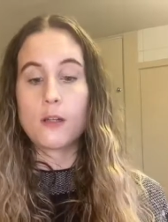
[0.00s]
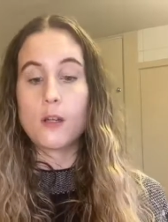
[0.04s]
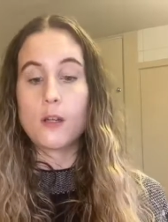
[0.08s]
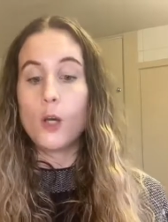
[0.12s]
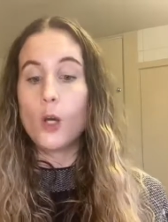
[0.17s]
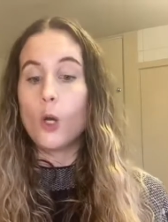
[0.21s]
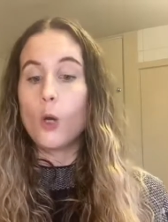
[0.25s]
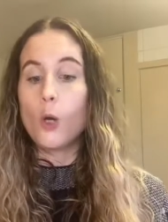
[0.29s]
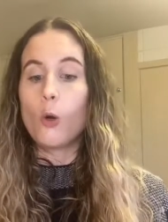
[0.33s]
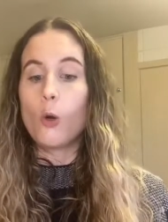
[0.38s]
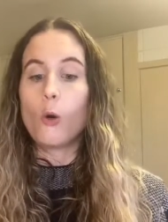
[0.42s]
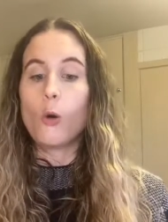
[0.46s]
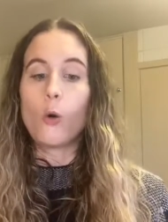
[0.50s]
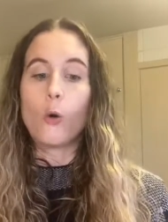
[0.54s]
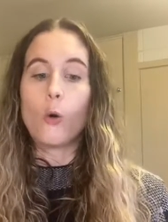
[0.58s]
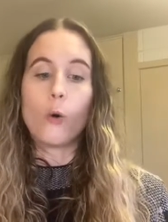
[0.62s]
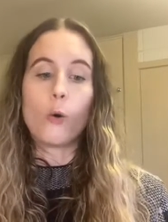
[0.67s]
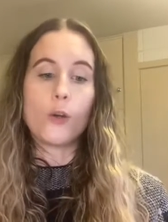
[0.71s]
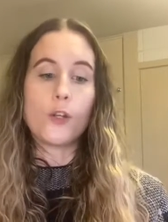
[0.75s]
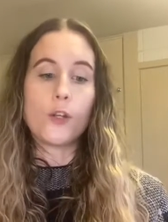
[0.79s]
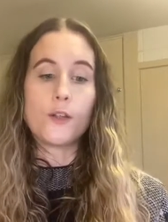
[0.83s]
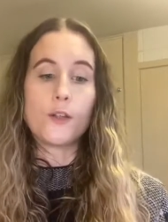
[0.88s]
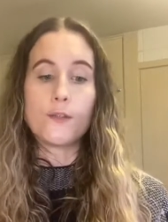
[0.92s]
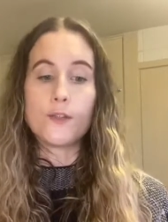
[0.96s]
or
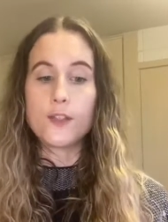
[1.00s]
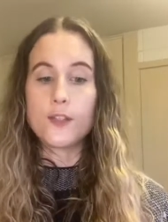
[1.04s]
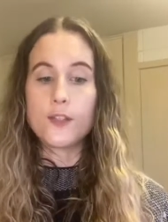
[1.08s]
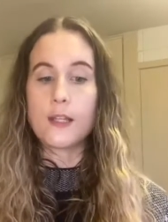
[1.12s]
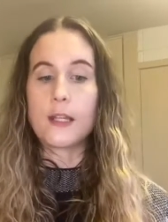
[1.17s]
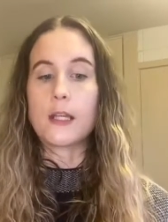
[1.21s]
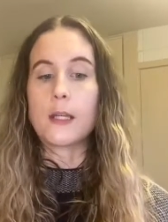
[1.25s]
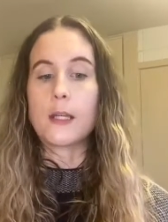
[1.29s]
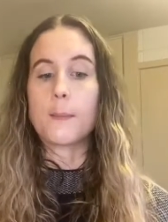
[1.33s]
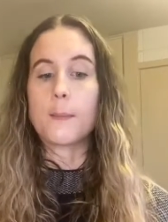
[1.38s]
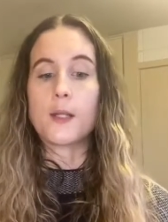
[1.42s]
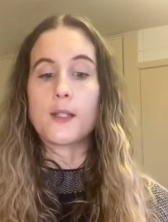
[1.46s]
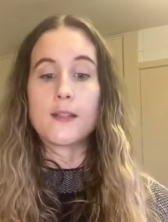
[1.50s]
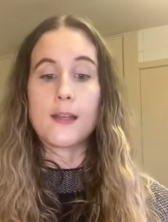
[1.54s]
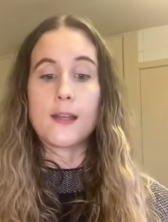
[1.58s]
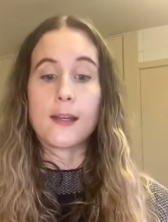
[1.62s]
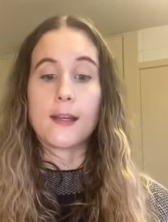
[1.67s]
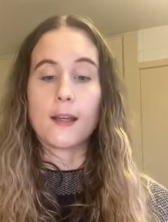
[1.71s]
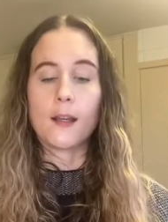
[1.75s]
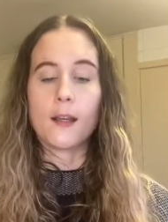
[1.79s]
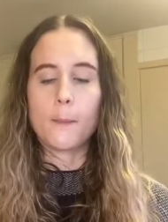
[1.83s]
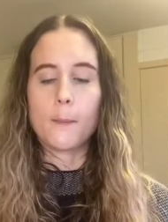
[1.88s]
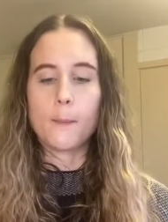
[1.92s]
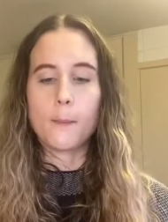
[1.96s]
you've seen a
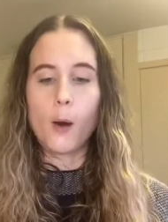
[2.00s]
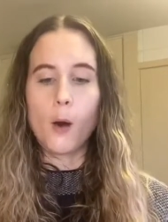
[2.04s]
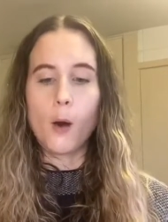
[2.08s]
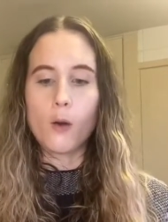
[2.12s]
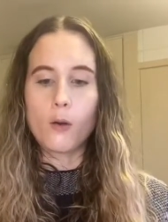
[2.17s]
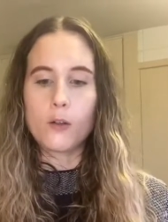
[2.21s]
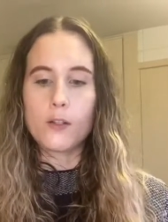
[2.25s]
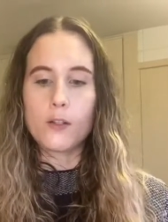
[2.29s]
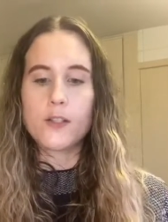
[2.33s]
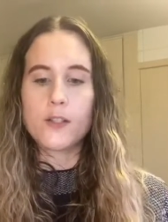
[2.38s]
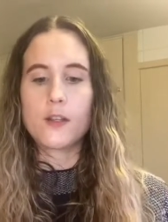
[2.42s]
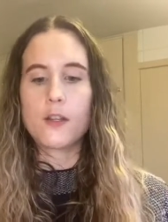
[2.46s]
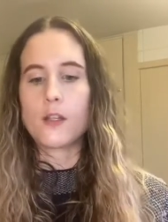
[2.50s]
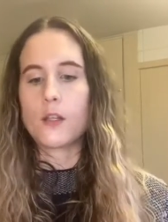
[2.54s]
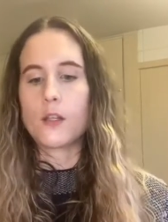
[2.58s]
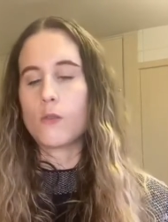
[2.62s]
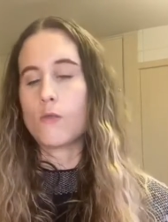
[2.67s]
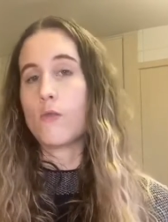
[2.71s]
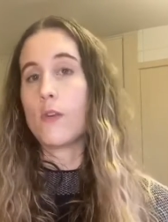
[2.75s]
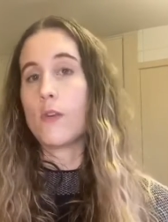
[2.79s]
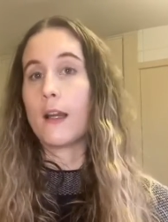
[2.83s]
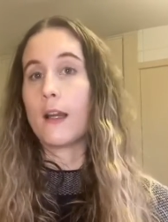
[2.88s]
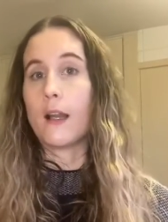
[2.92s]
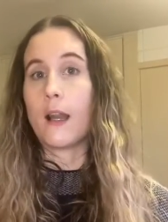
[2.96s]
particular box that you
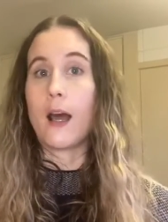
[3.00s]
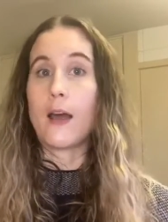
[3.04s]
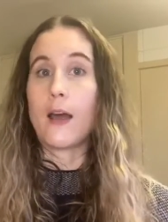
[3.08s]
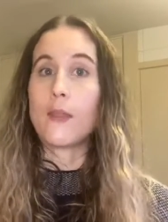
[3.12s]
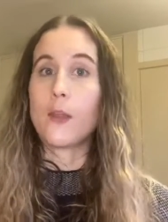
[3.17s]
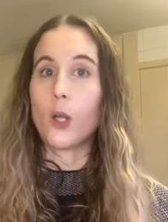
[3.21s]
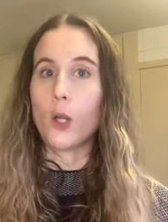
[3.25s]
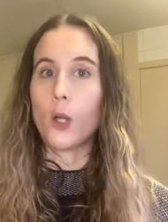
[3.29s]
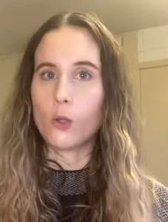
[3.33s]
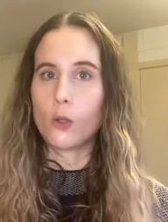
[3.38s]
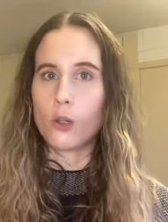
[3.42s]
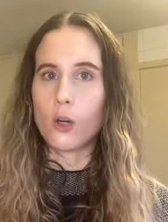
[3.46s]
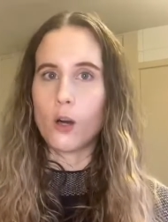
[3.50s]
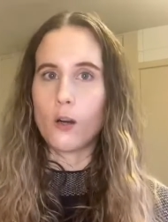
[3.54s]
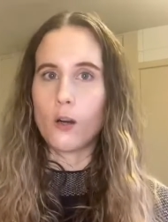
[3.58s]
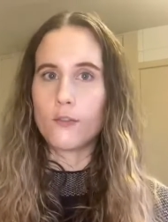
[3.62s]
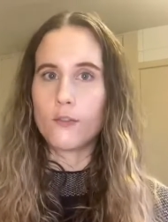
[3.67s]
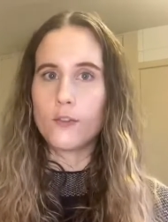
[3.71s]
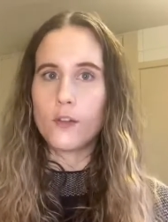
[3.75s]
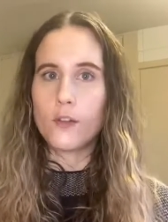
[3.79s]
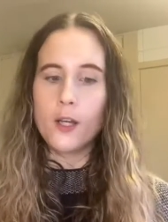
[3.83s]
really like the look of,